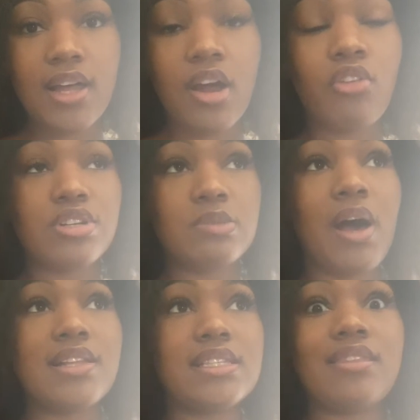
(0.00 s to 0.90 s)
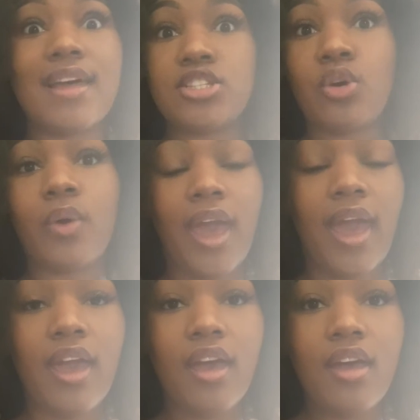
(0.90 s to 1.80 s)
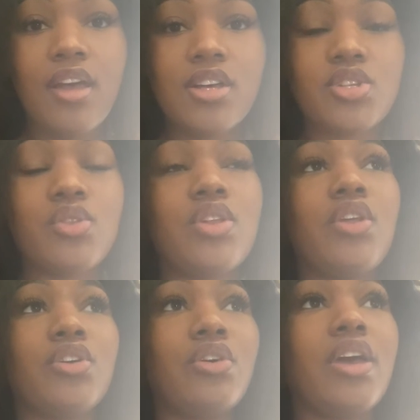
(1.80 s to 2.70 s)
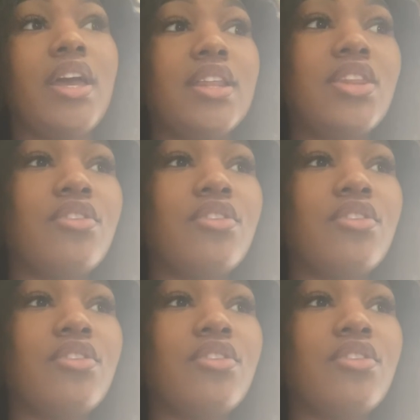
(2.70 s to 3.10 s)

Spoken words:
a response, and that's okay. So then they're looking at their